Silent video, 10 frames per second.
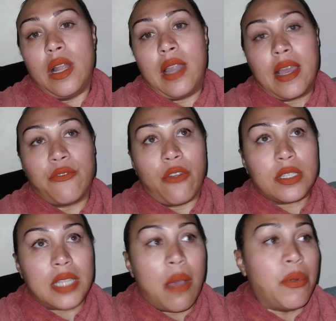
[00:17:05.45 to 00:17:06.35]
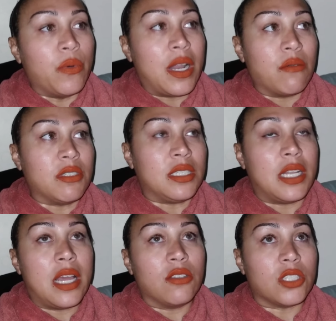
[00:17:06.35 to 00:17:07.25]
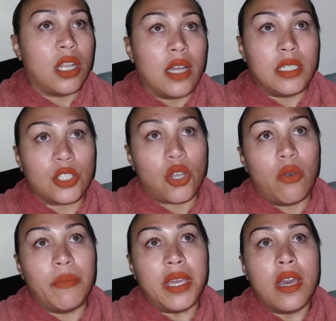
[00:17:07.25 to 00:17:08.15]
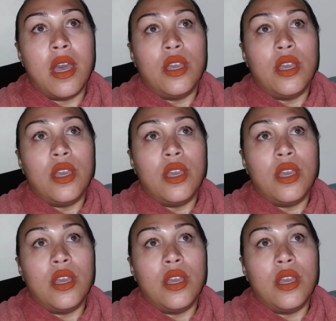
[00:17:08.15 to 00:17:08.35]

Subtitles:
Like, for example, when I was at the nail salon, they told me,